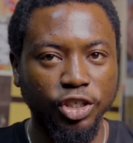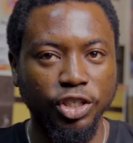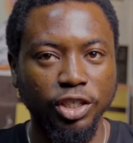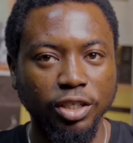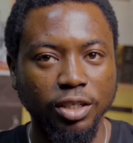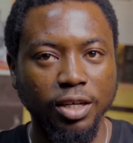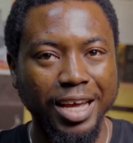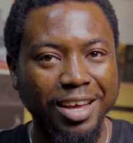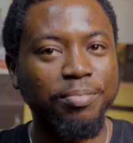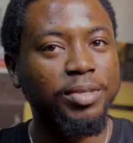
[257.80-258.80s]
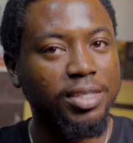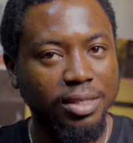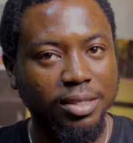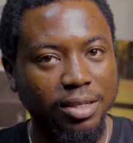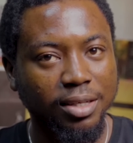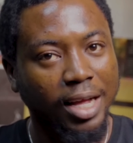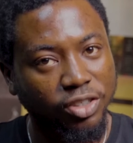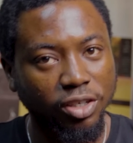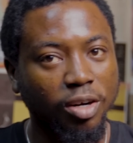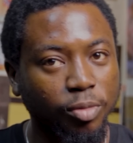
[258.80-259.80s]
GMC. That's
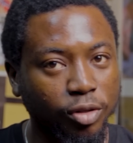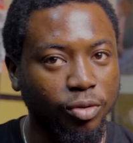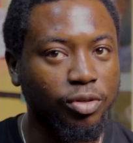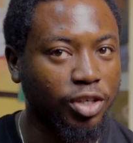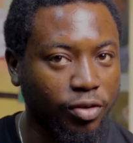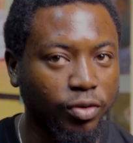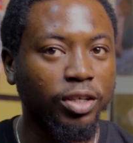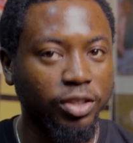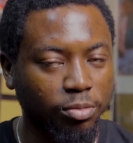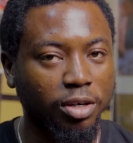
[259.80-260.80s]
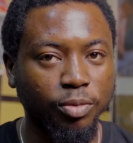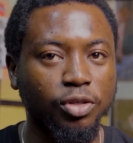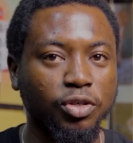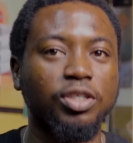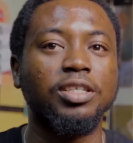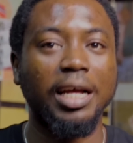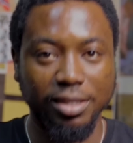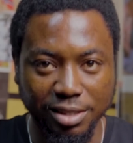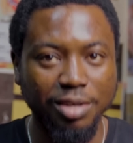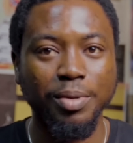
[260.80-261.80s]
General Motors, Chevrolet, General Motors. So it's like the
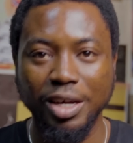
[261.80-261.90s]
same